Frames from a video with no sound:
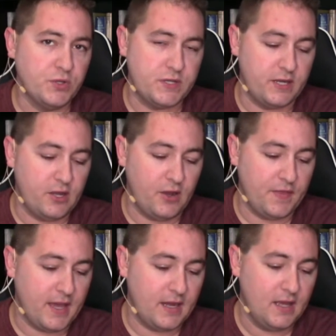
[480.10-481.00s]
study on
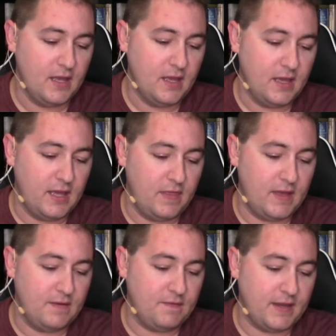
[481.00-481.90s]
that and
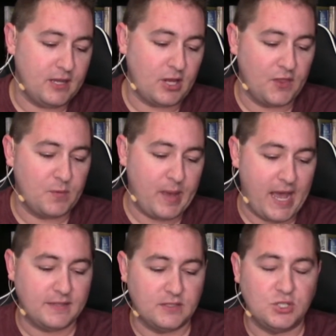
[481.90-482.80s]
then find out other
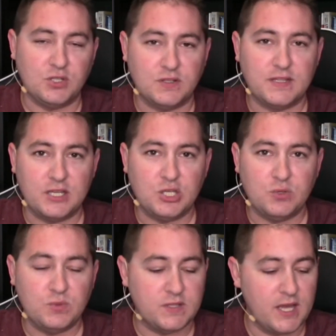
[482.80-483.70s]
passages that
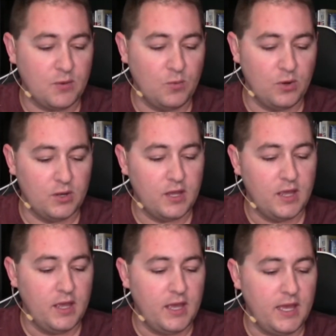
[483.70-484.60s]
use that word.
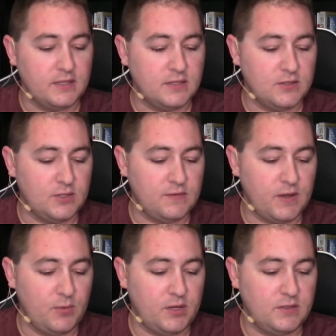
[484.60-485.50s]
And so if I
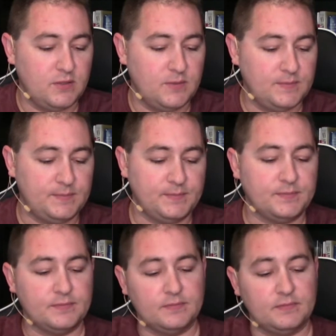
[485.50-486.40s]
want to do,
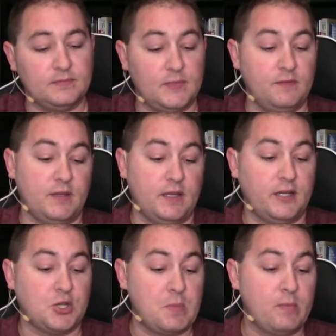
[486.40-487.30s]
if I can
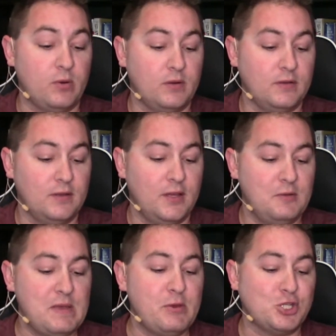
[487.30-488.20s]
actually remember,
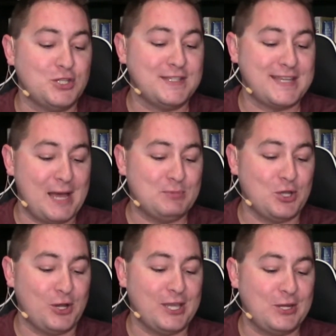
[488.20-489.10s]
maybe I should stop
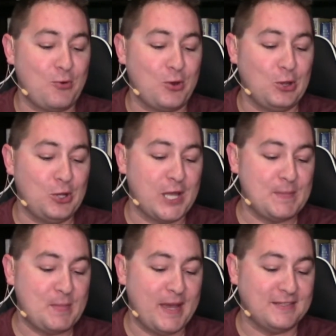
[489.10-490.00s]
talking in order to look up the
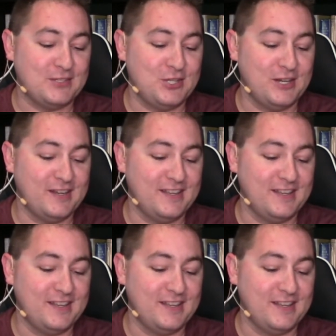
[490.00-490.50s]
passage here.